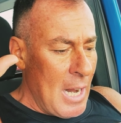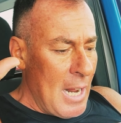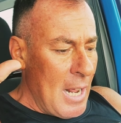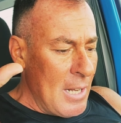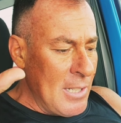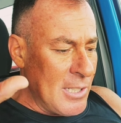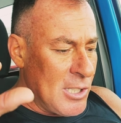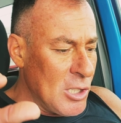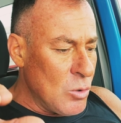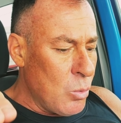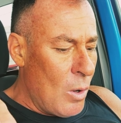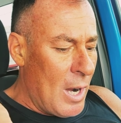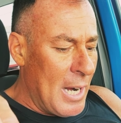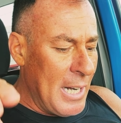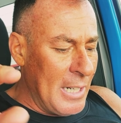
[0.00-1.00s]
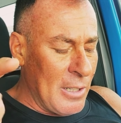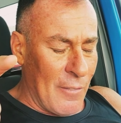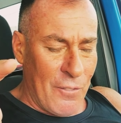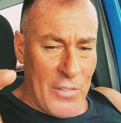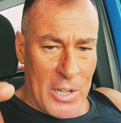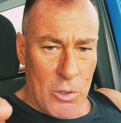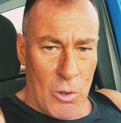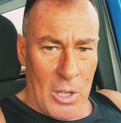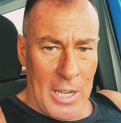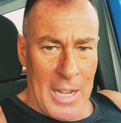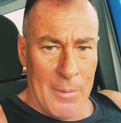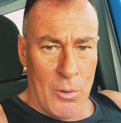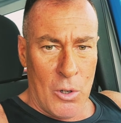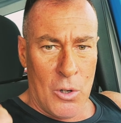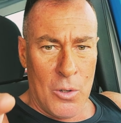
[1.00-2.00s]
This is why on a federal
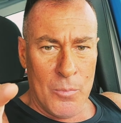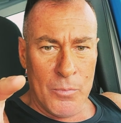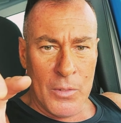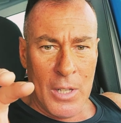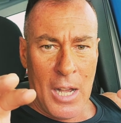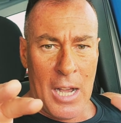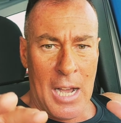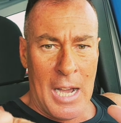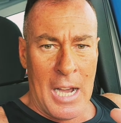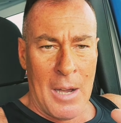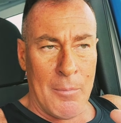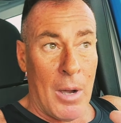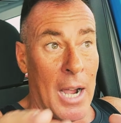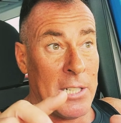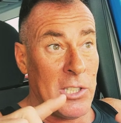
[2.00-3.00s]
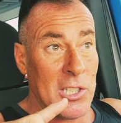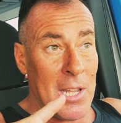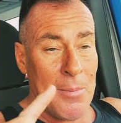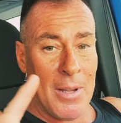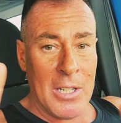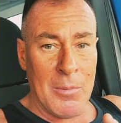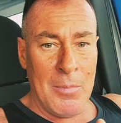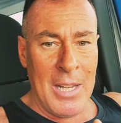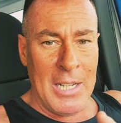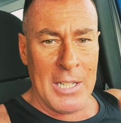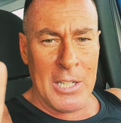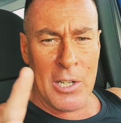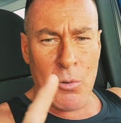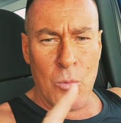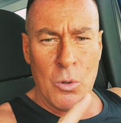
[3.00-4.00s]
level, I just came out of a meeting,
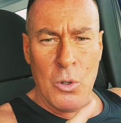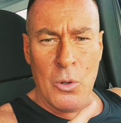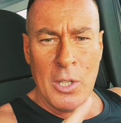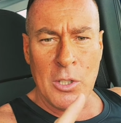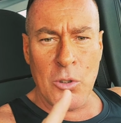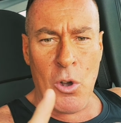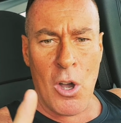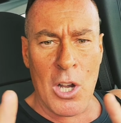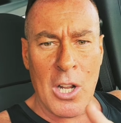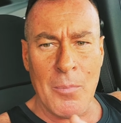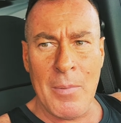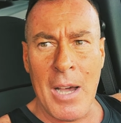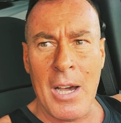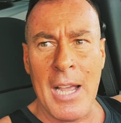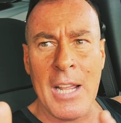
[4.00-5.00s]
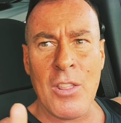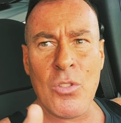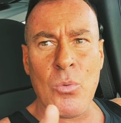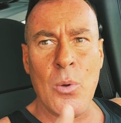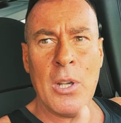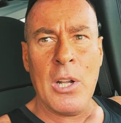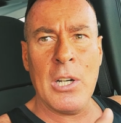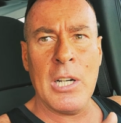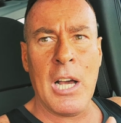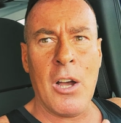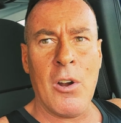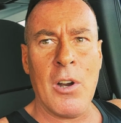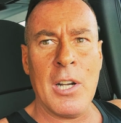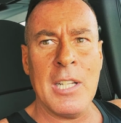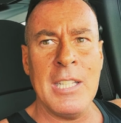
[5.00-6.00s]
they're really talking about a
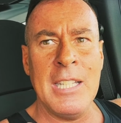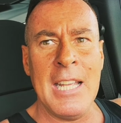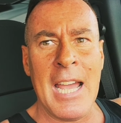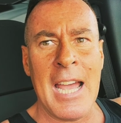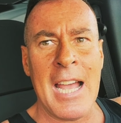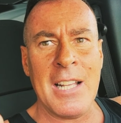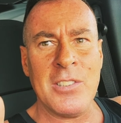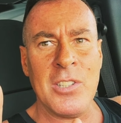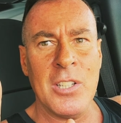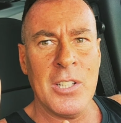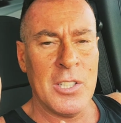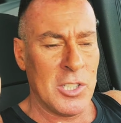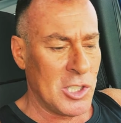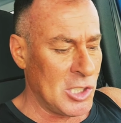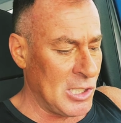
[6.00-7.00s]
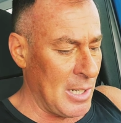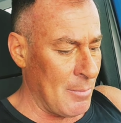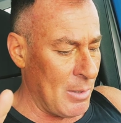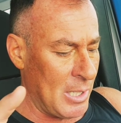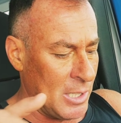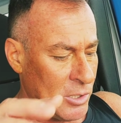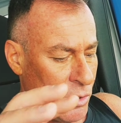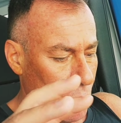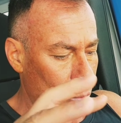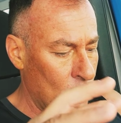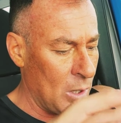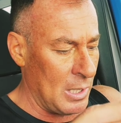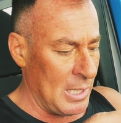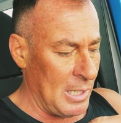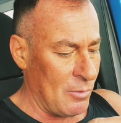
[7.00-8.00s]
$300 gas stimulus
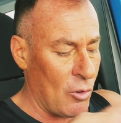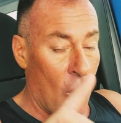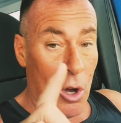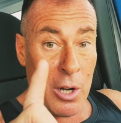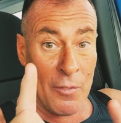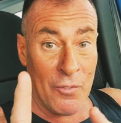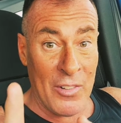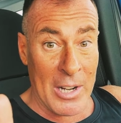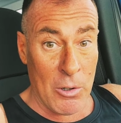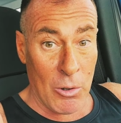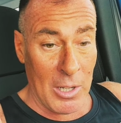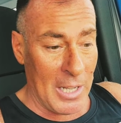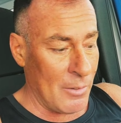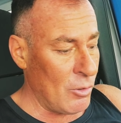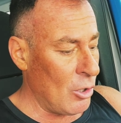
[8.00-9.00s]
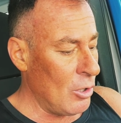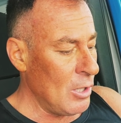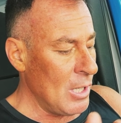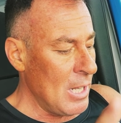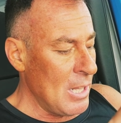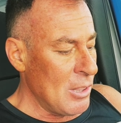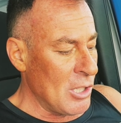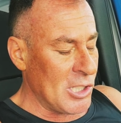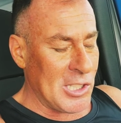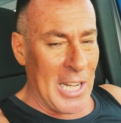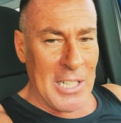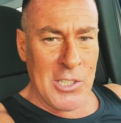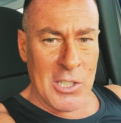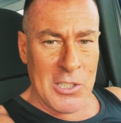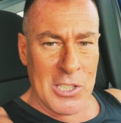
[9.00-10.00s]
relief. On a federal level, the
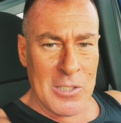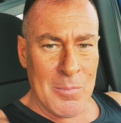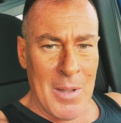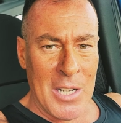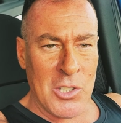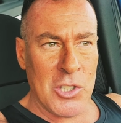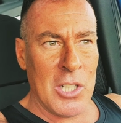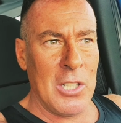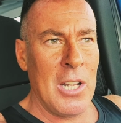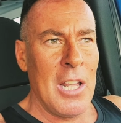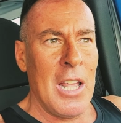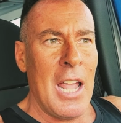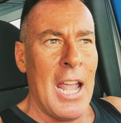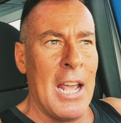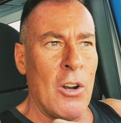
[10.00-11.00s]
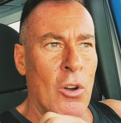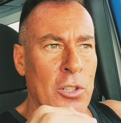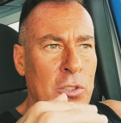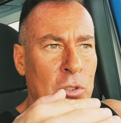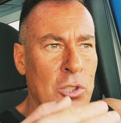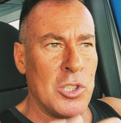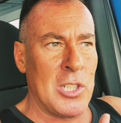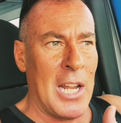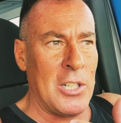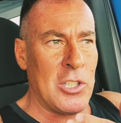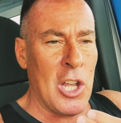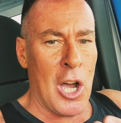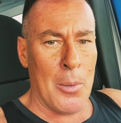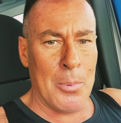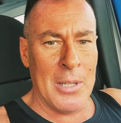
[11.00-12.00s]
states I just mentioned, and also states
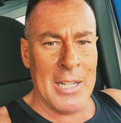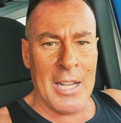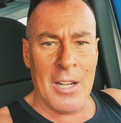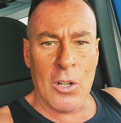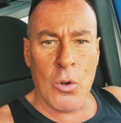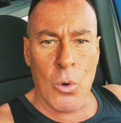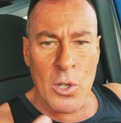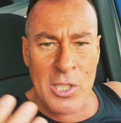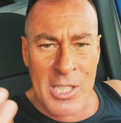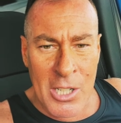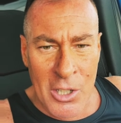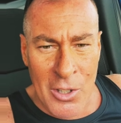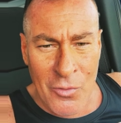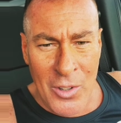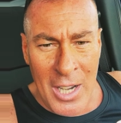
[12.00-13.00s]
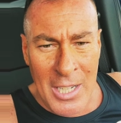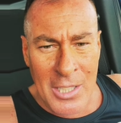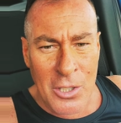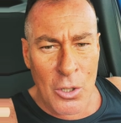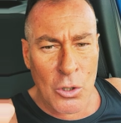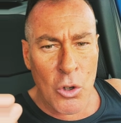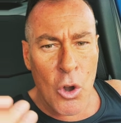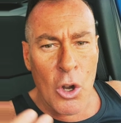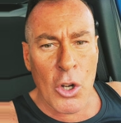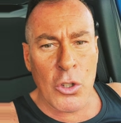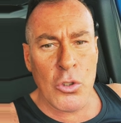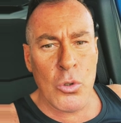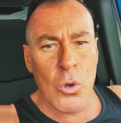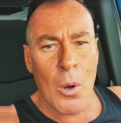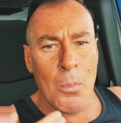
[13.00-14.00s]
helping out, of course, here in Nevada, you're talking
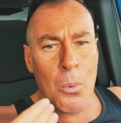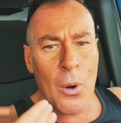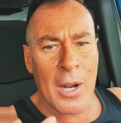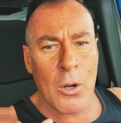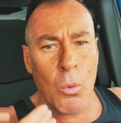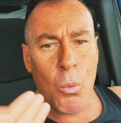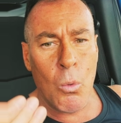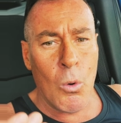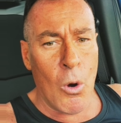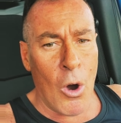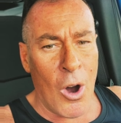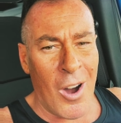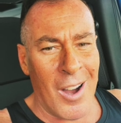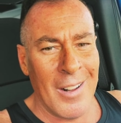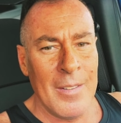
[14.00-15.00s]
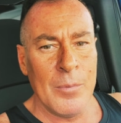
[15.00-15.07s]
to a brick wall.